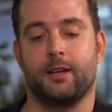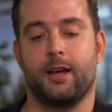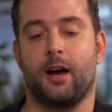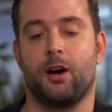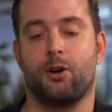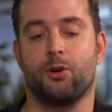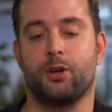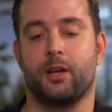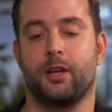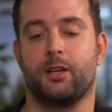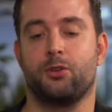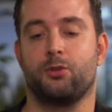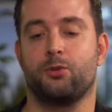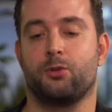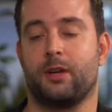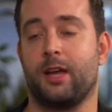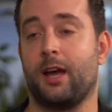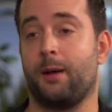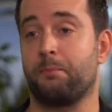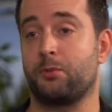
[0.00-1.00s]
how can you
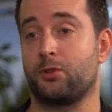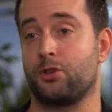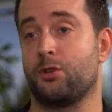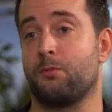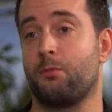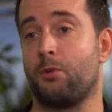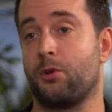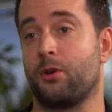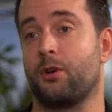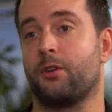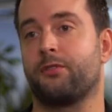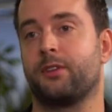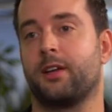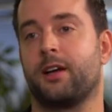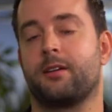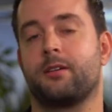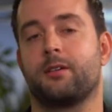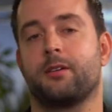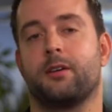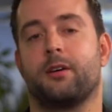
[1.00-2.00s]
capture more of
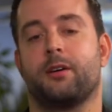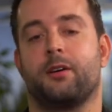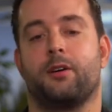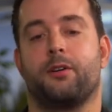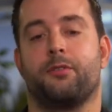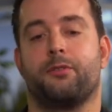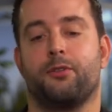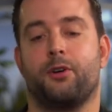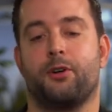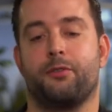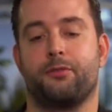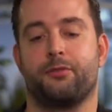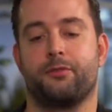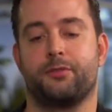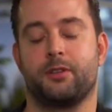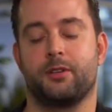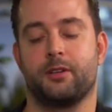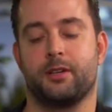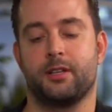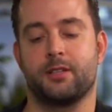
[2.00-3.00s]
that of
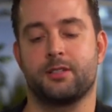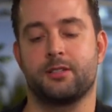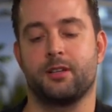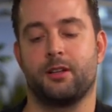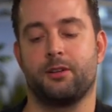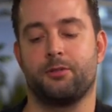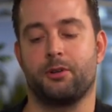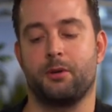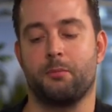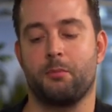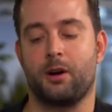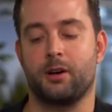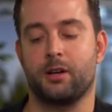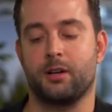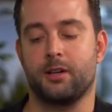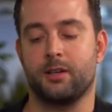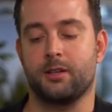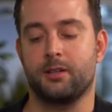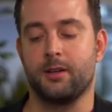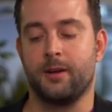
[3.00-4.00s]
the ancillary
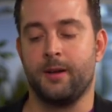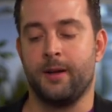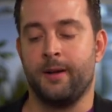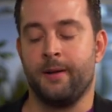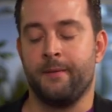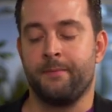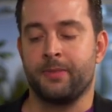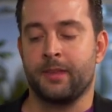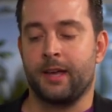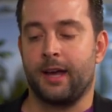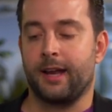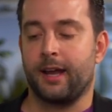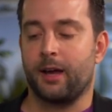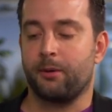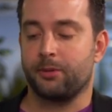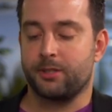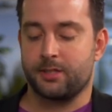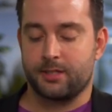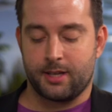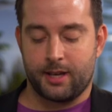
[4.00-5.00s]
market. And I
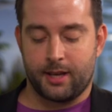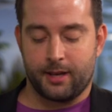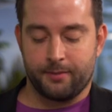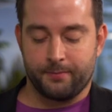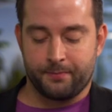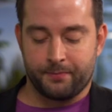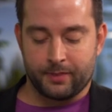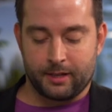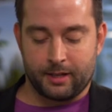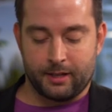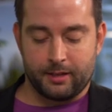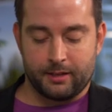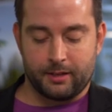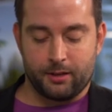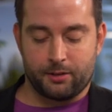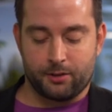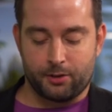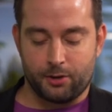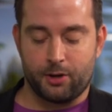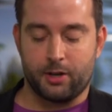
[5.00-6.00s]
would say the
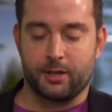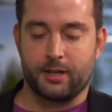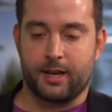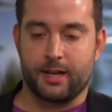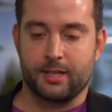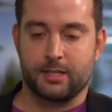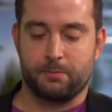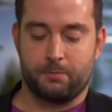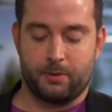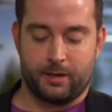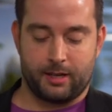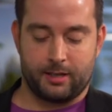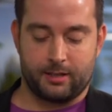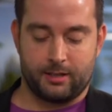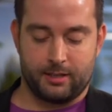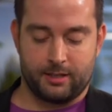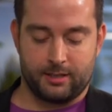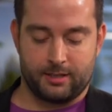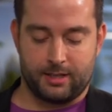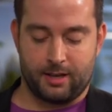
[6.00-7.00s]
third aspect
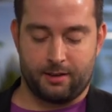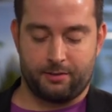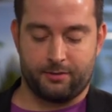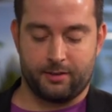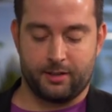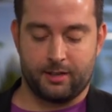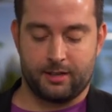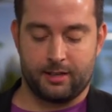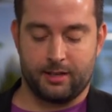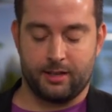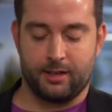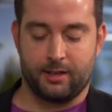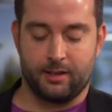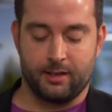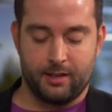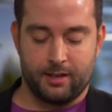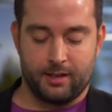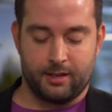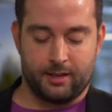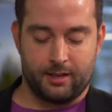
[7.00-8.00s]
is definitely
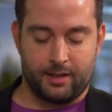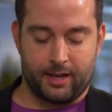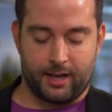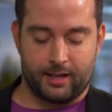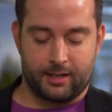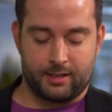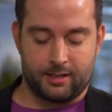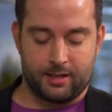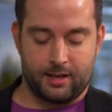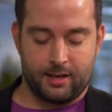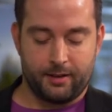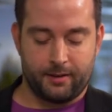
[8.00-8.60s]
that